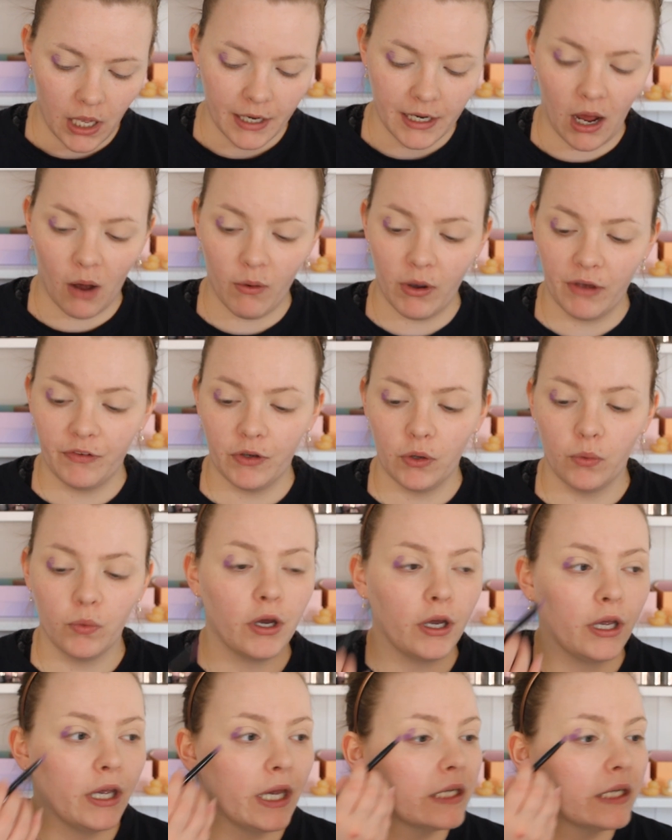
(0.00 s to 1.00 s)
Now if you're
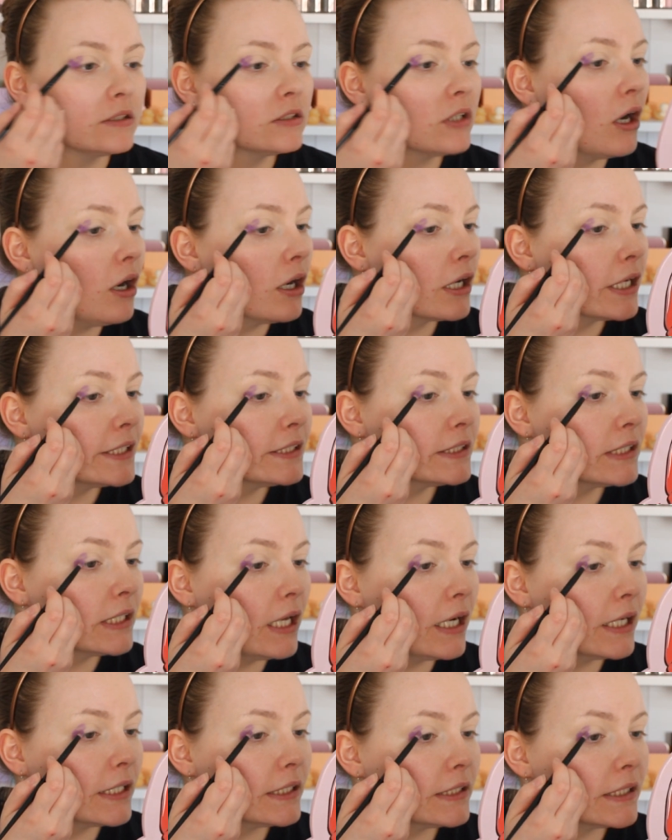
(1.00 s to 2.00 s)
working darkest to
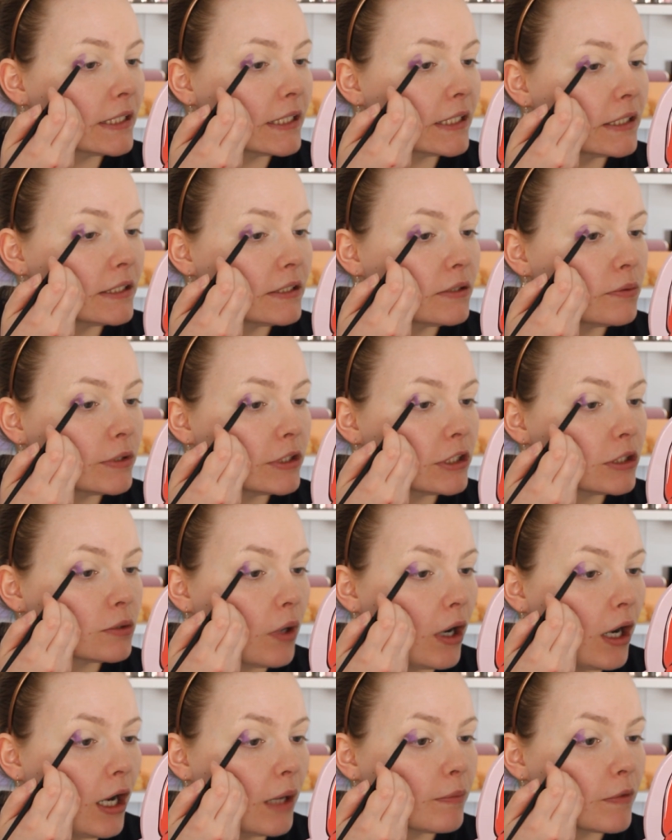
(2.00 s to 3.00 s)
lightest, which is
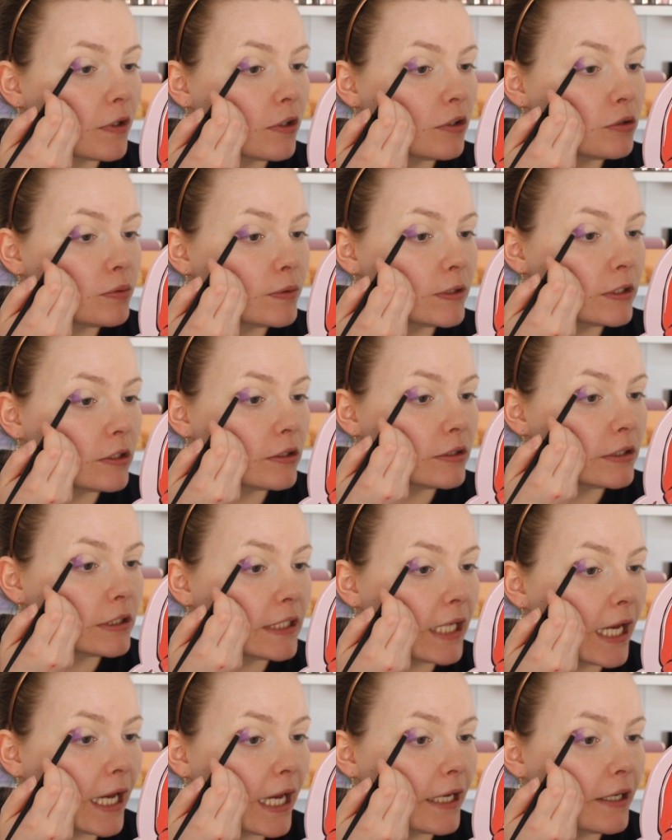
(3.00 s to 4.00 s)
what I'm going to be doing
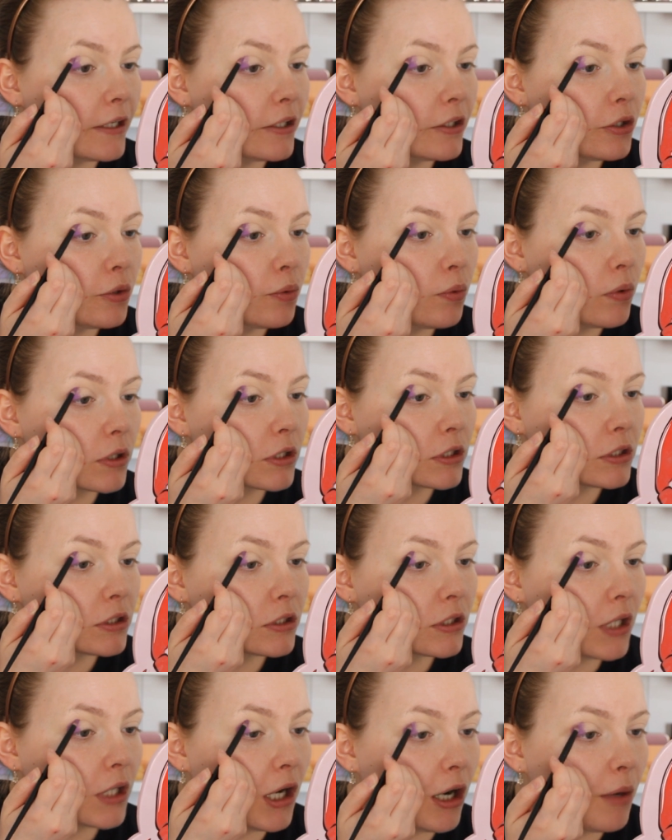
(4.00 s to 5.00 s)
today, you want to
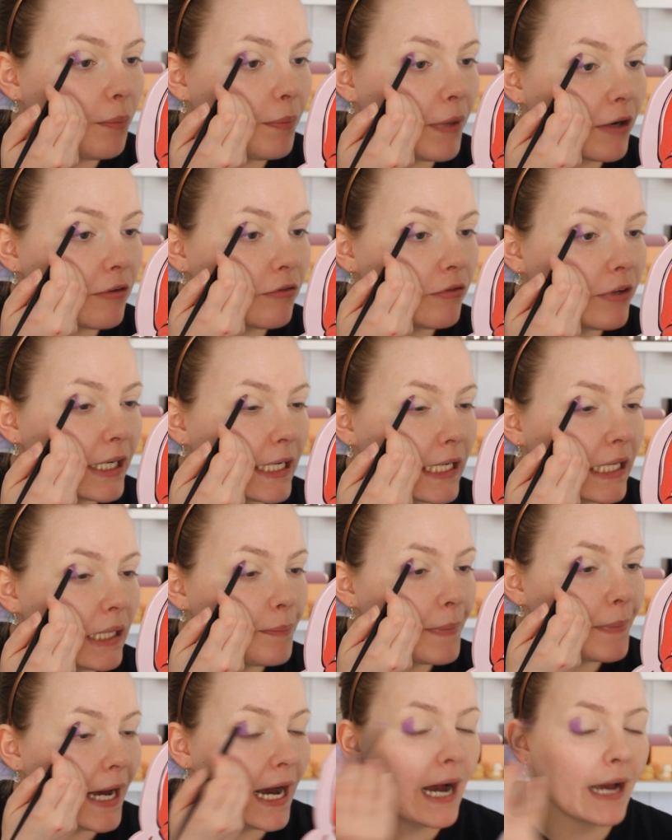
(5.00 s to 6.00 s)
start by
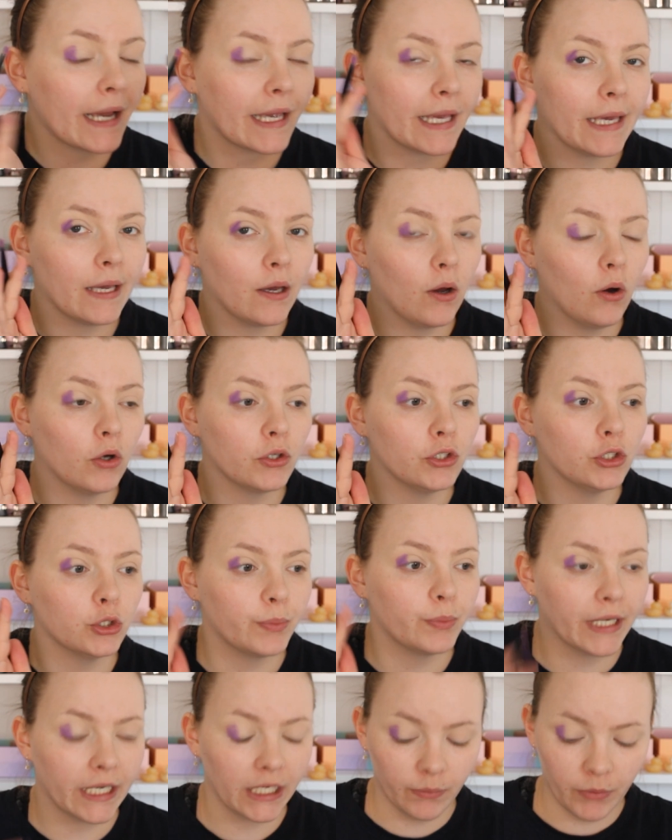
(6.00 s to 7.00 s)
really packing on your
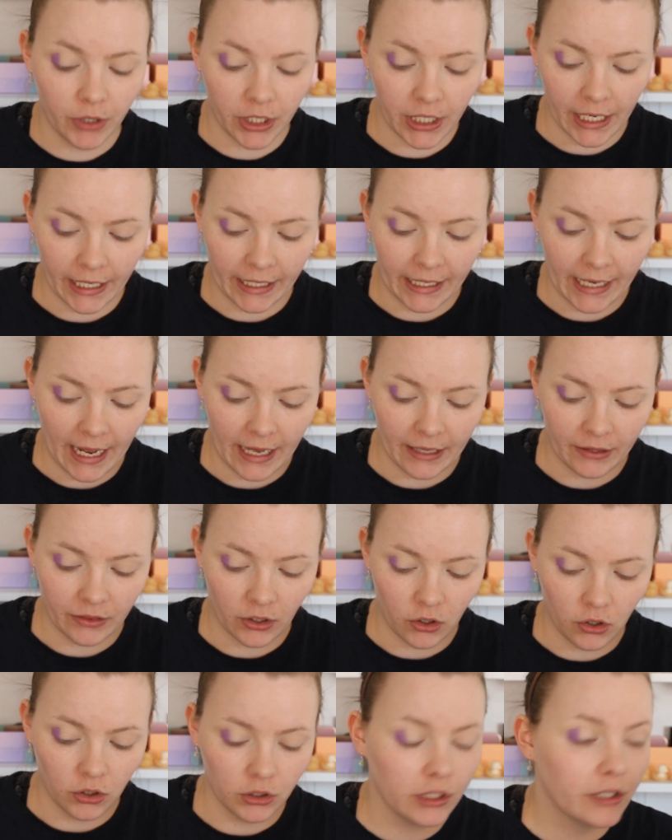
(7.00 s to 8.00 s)
pigment and getting the
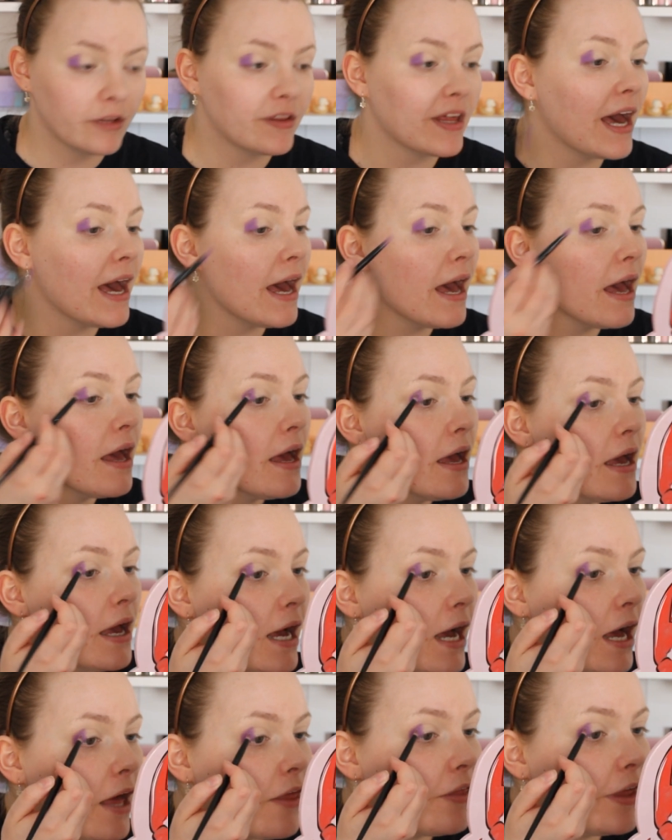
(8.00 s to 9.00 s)
colour there.
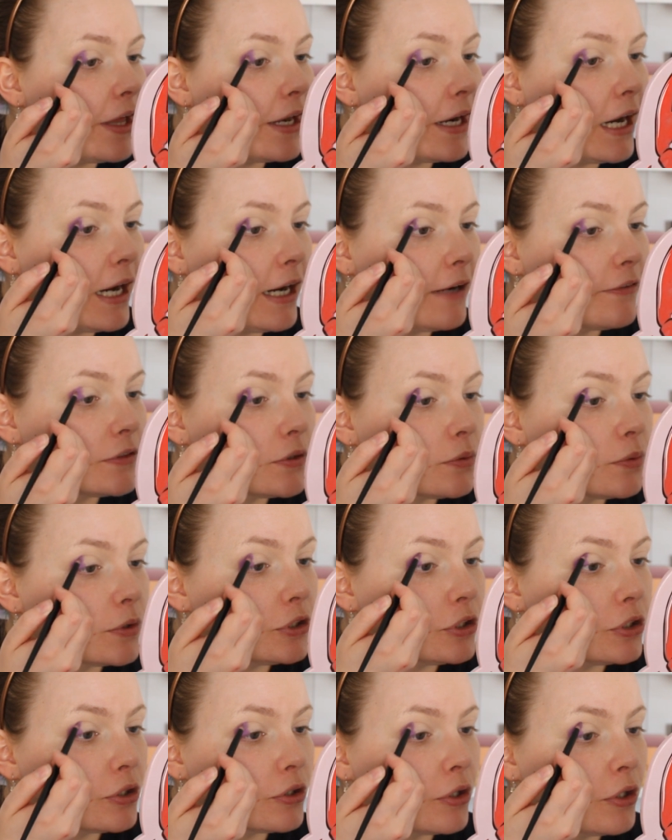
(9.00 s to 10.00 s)
And then
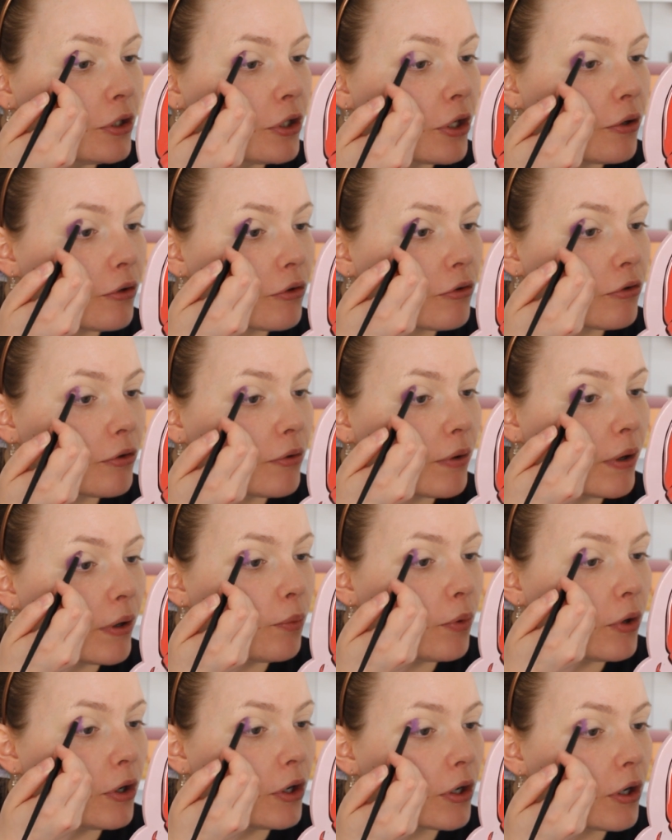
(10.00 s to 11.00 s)
afterwards you can go through
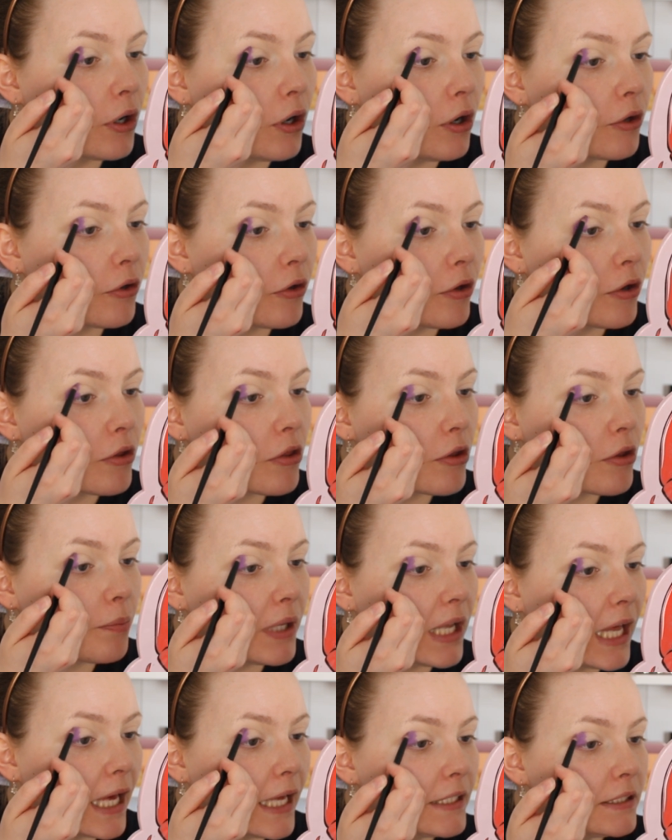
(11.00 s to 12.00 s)
and work on the
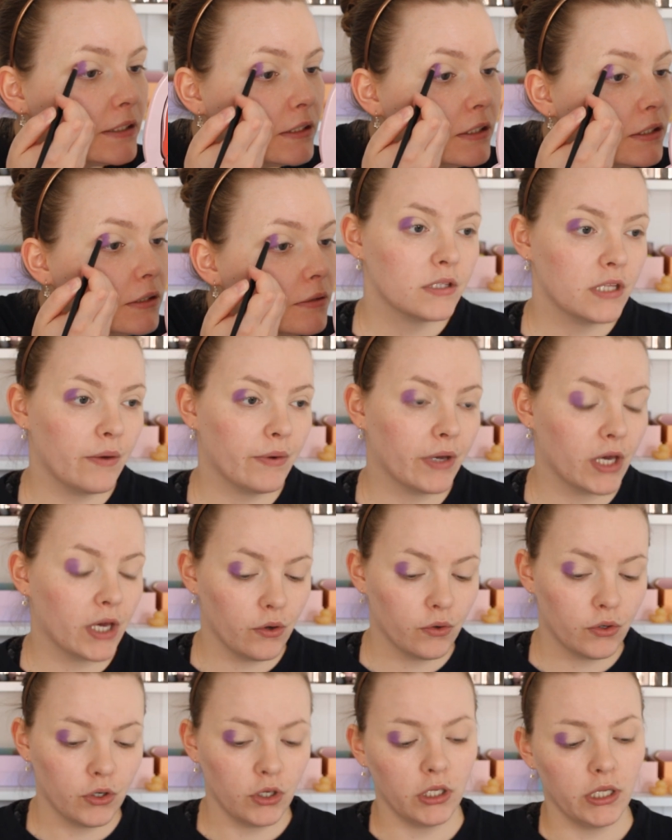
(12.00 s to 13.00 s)
blend. There we
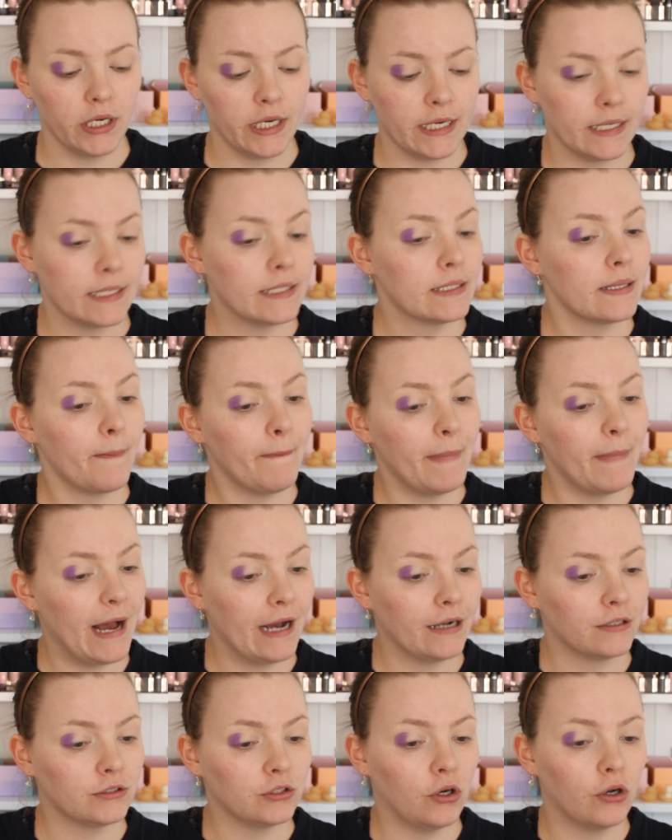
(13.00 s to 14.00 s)
go, colour is
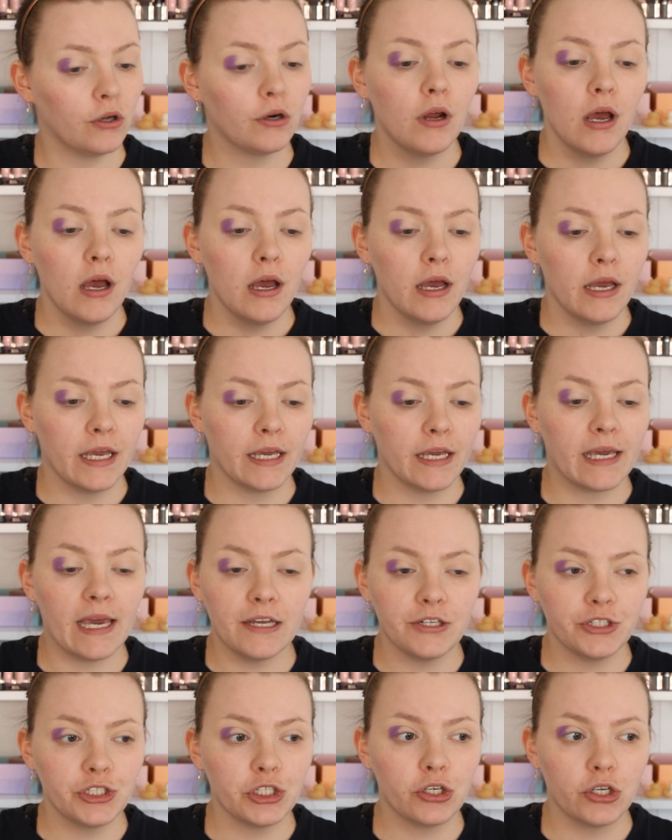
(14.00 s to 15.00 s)
packed on. In
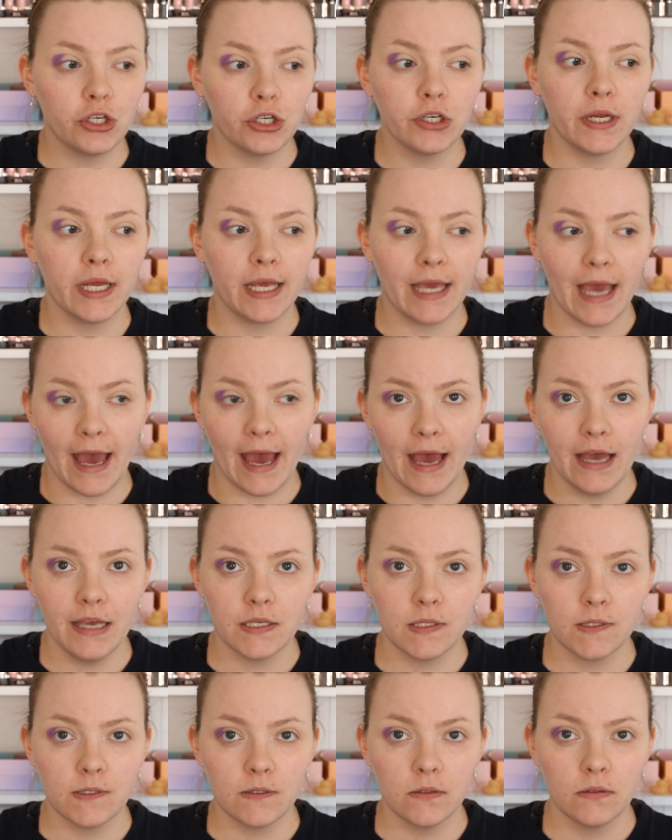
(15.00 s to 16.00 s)
case you couldn't
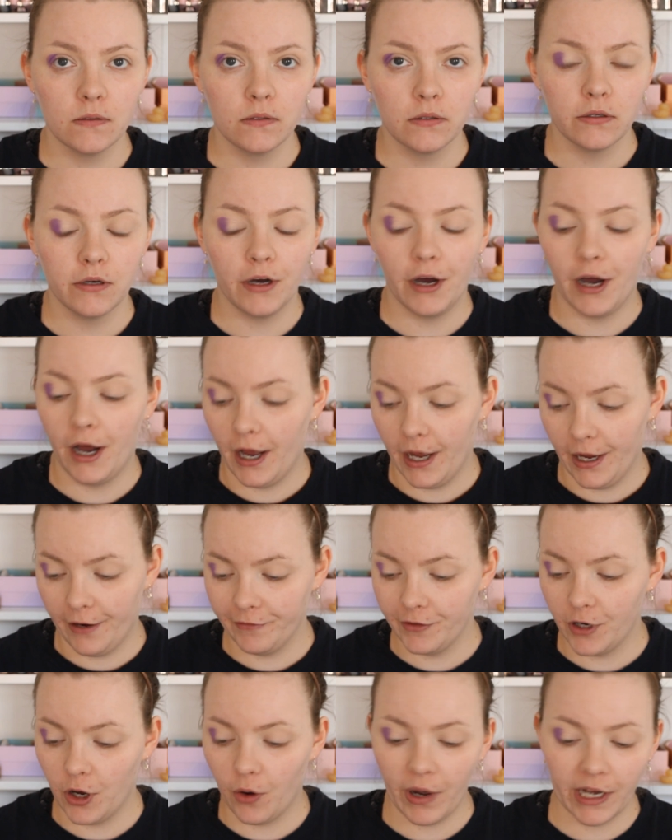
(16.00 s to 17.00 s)
guess, I have
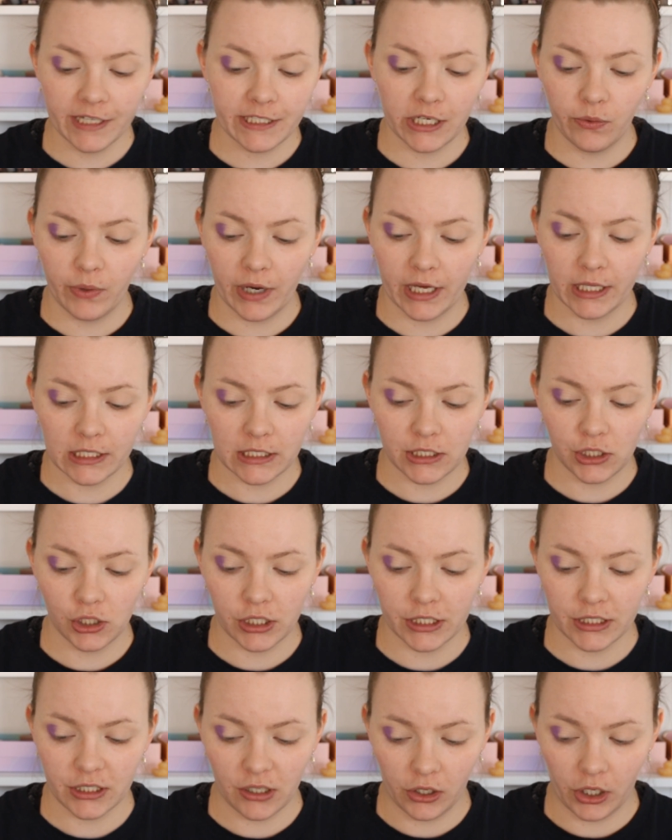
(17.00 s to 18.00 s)
no idea where this look
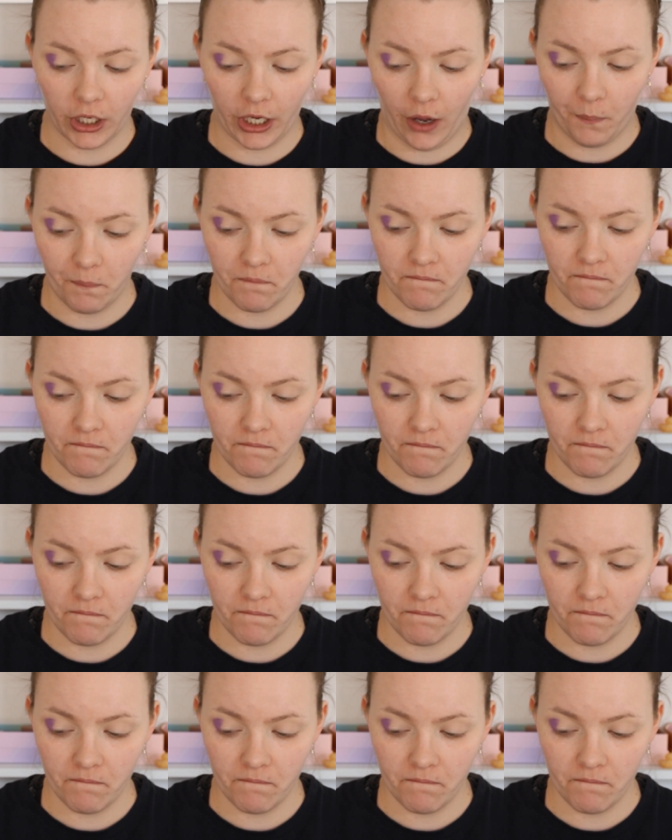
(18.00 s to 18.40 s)
is going to go.